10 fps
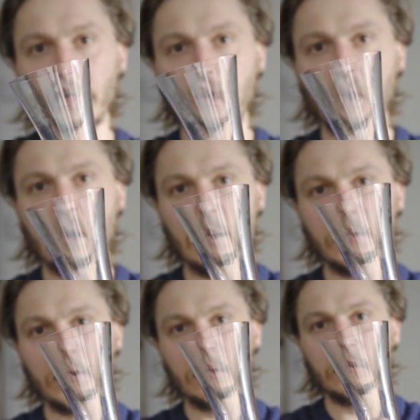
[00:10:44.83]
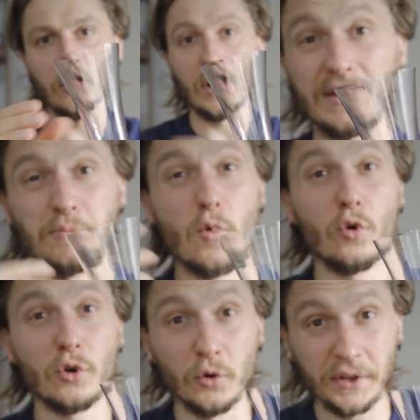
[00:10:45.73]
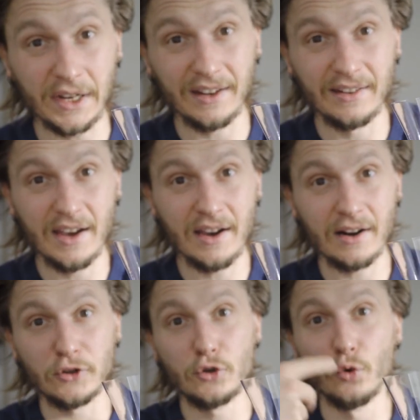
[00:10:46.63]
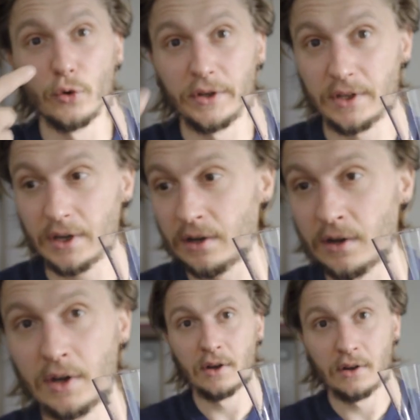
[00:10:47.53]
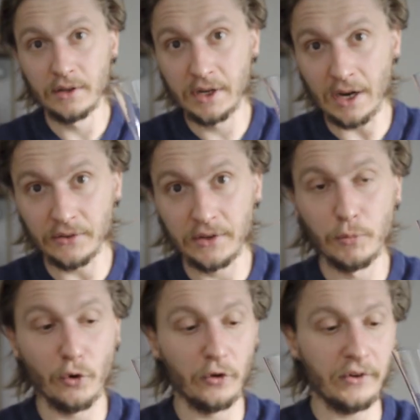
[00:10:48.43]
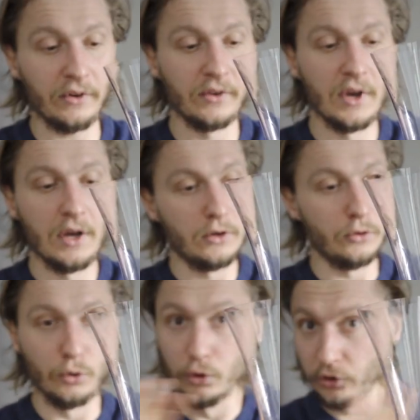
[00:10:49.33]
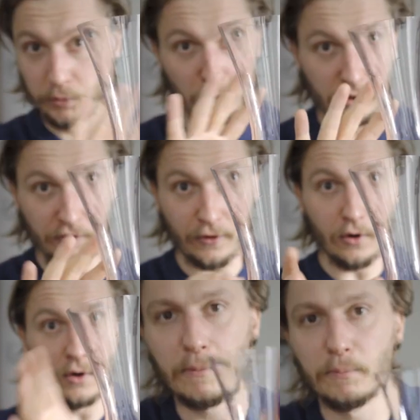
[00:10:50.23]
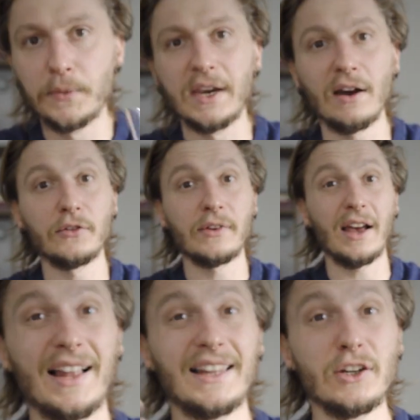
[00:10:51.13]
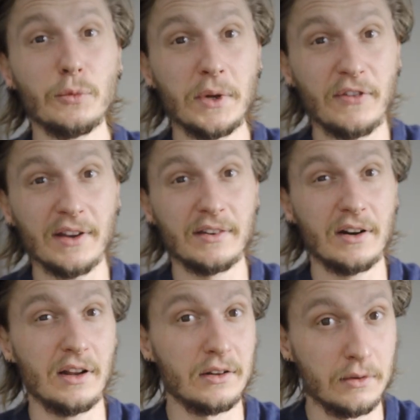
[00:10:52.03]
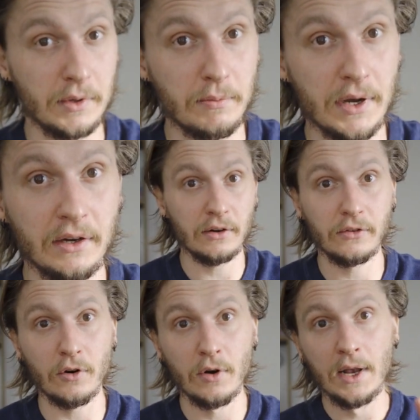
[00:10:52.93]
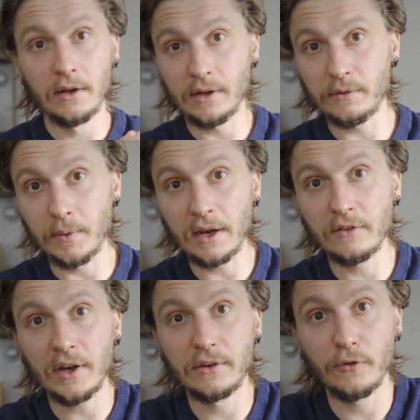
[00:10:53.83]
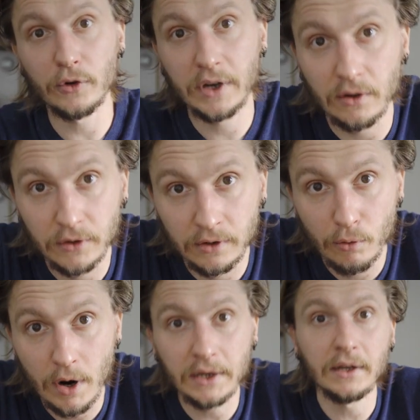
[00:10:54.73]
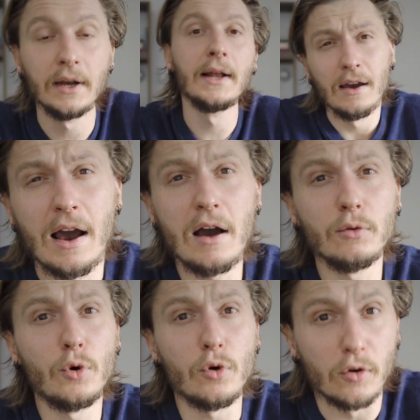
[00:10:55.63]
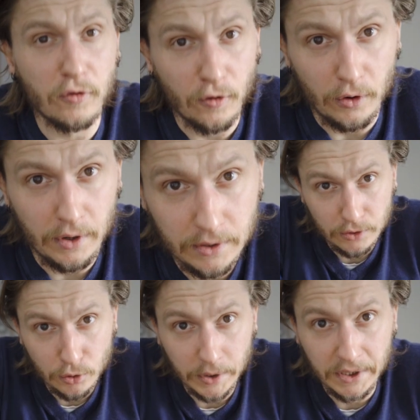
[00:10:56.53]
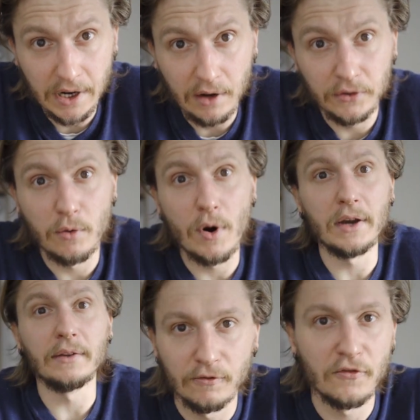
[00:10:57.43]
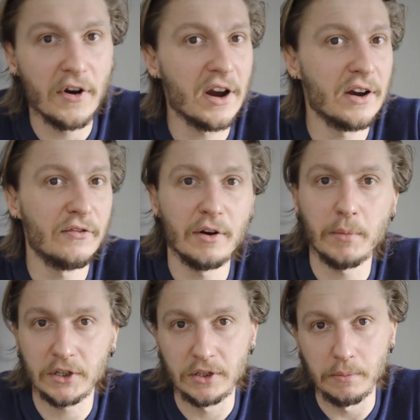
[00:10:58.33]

the decanter, so has more contact in the air during the decanting process. Looks beautiful, decants a little bit faster, a little bit better, so that's my advice for decanting the wine. How long for do we decant the wine? Very much